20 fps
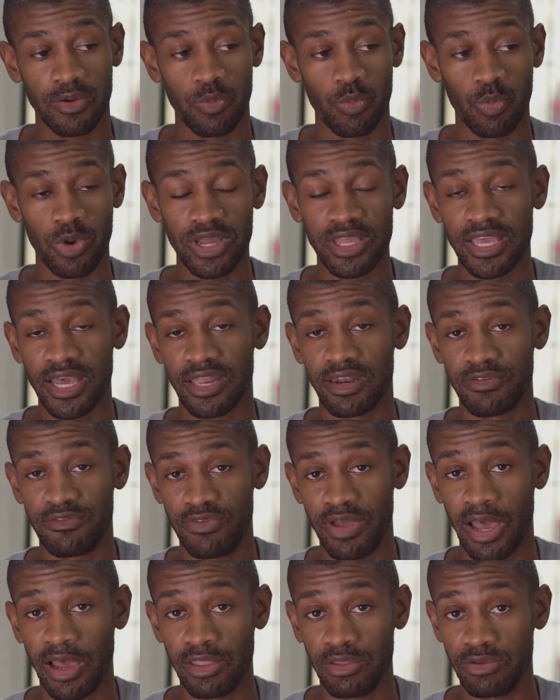what kind of
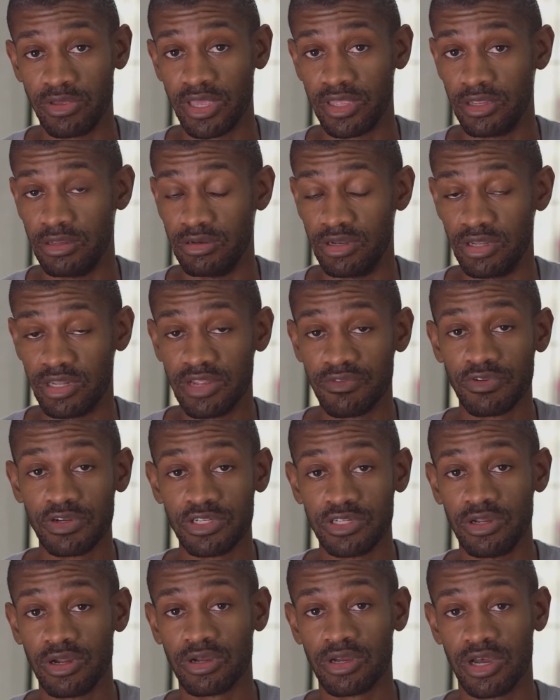value can you deliver
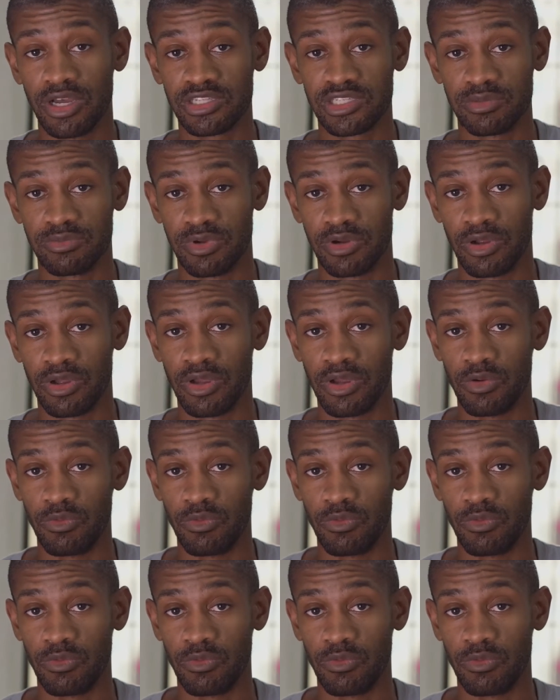to your customer